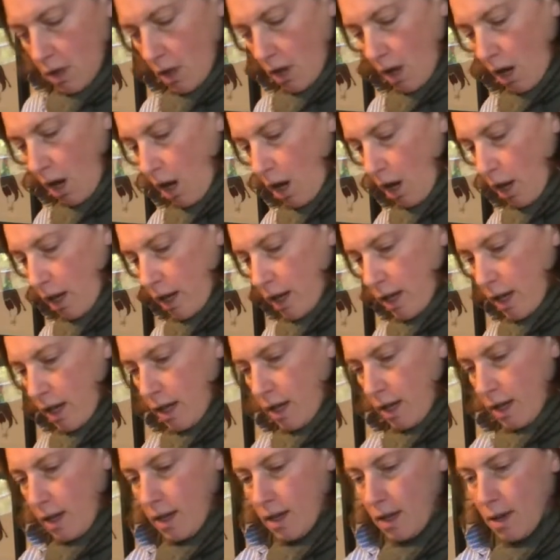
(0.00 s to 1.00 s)
I
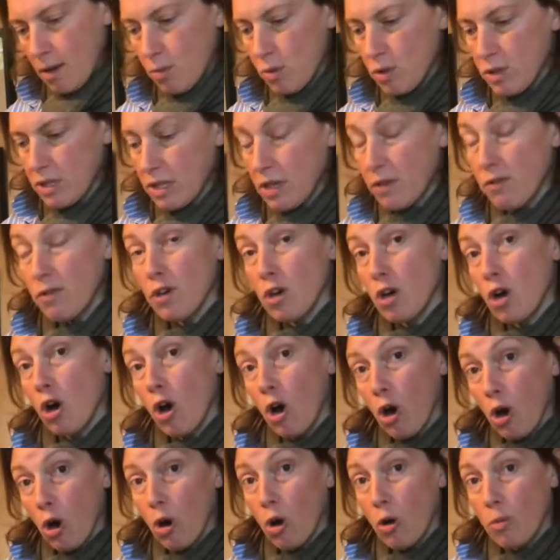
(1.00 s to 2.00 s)
was given a
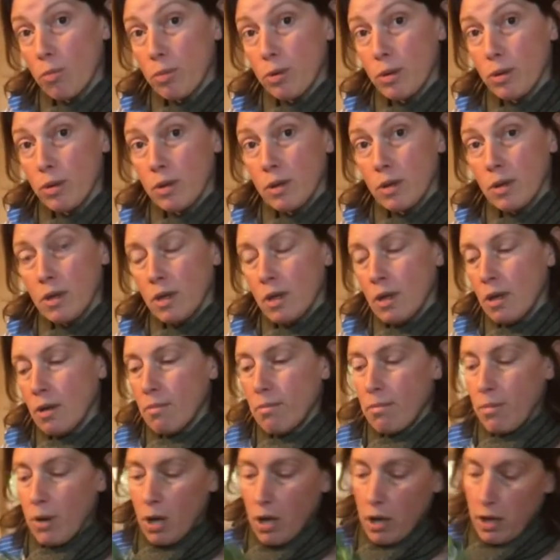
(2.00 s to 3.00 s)
hop
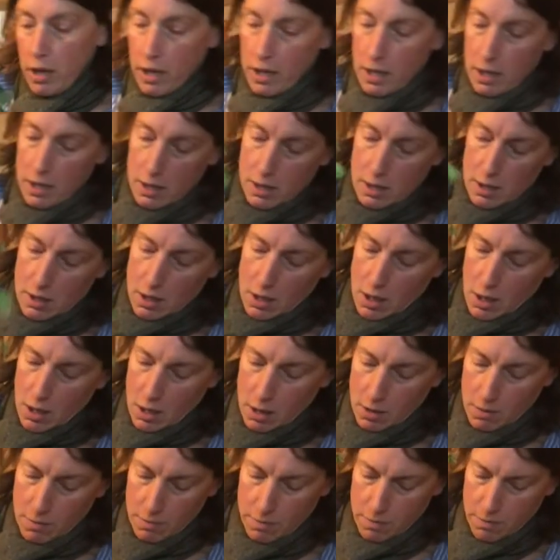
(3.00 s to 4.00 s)
by
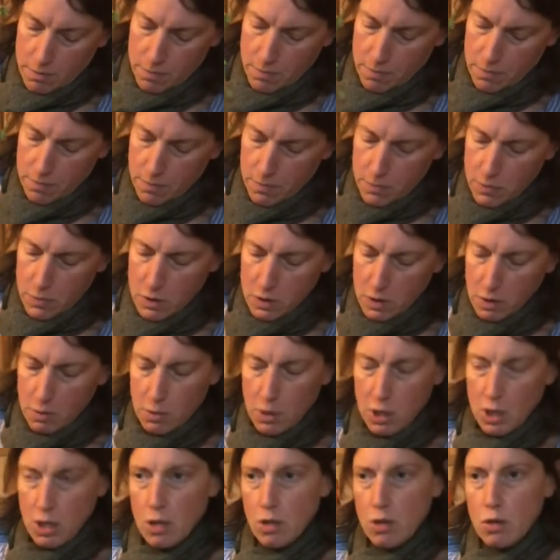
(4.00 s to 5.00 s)

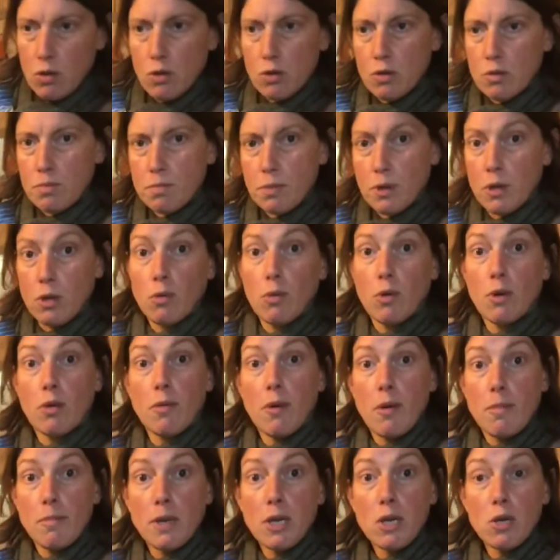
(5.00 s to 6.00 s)
somebody who'd been on one of
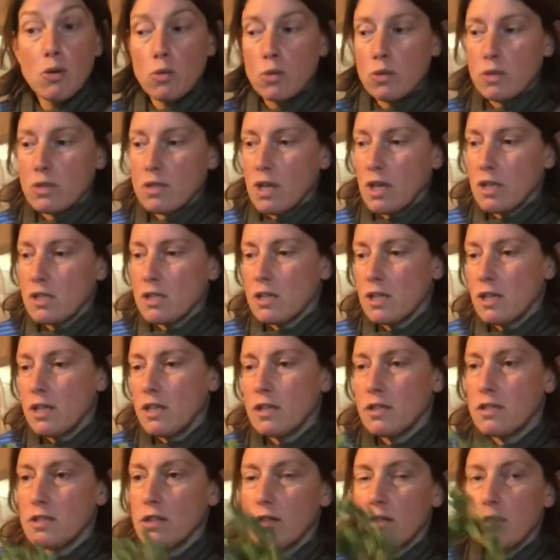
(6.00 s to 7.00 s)
my bee courses actually.
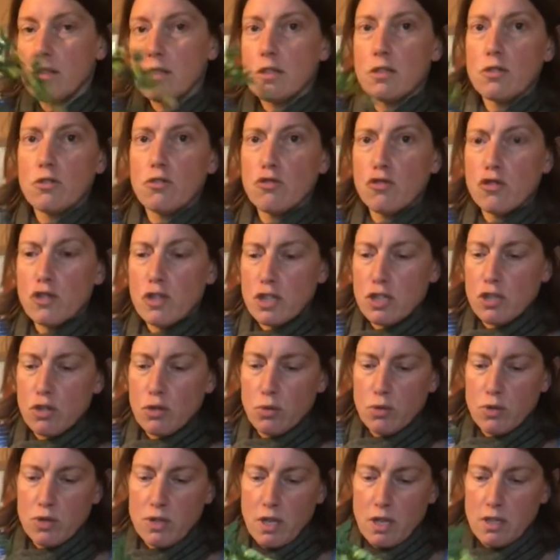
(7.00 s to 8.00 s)
So this is a
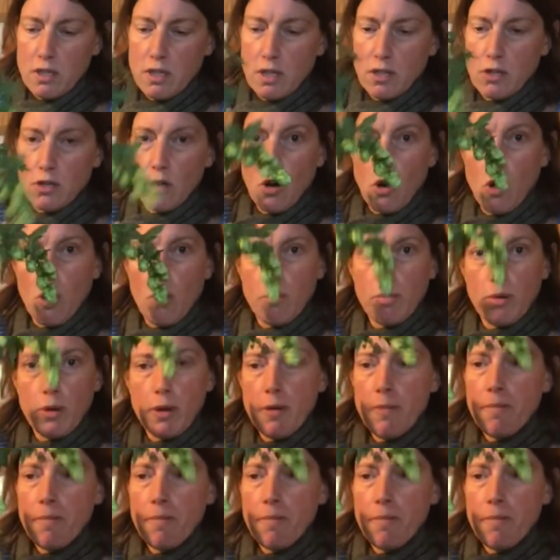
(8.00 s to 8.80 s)
traditional Sussex hop.